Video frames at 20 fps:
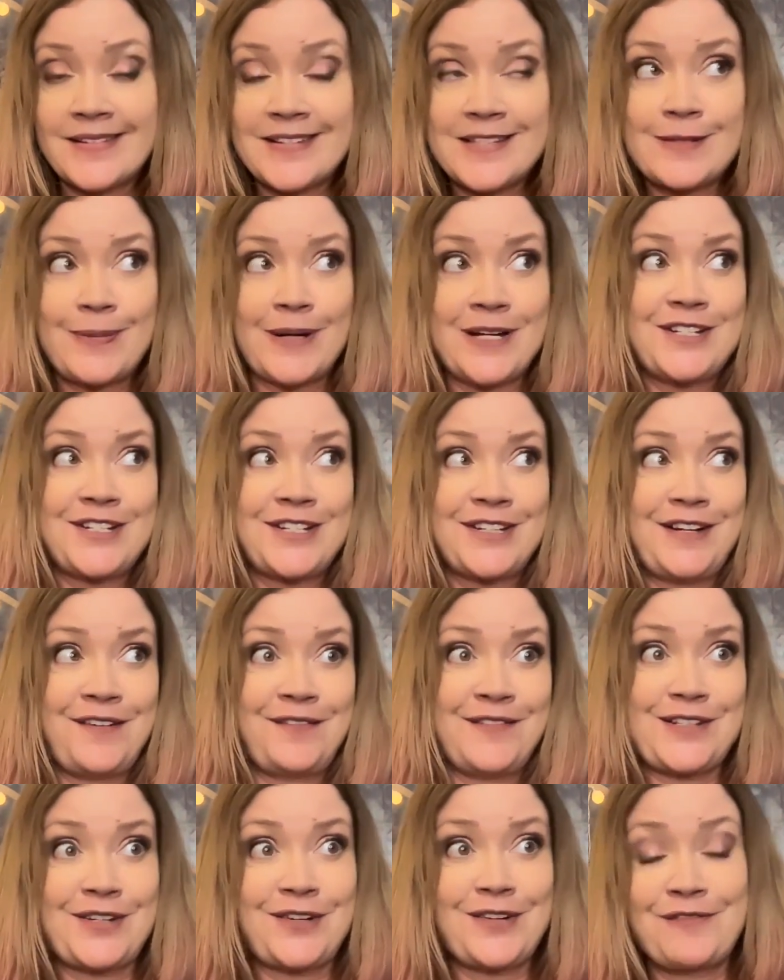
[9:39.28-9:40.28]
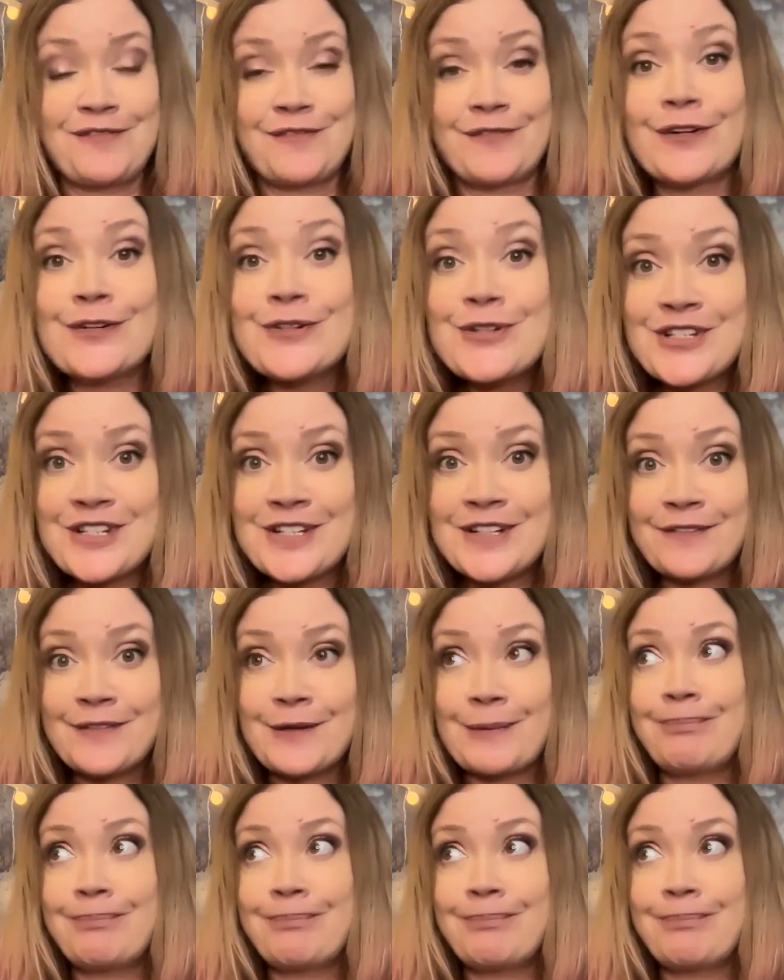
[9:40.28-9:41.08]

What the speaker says: especially if it's our version of